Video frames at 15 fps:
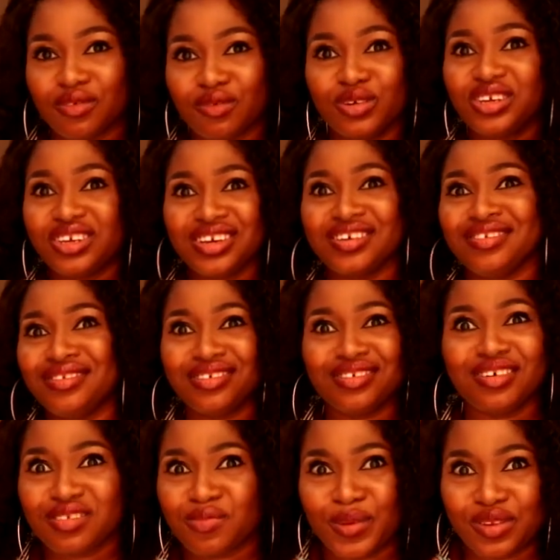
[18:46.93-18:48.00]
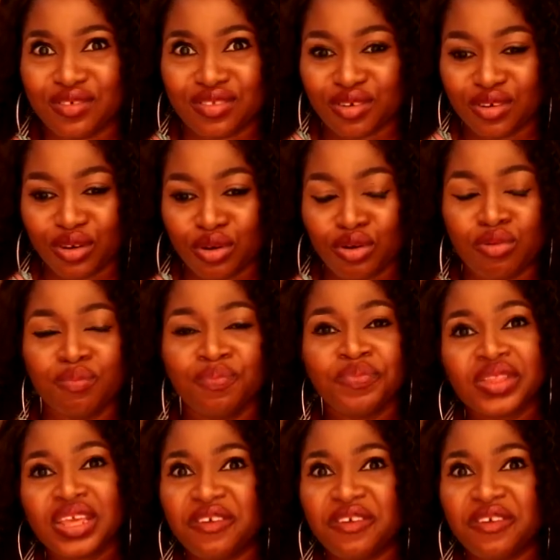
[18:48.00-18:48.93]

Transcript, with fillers: which hospital is not your home.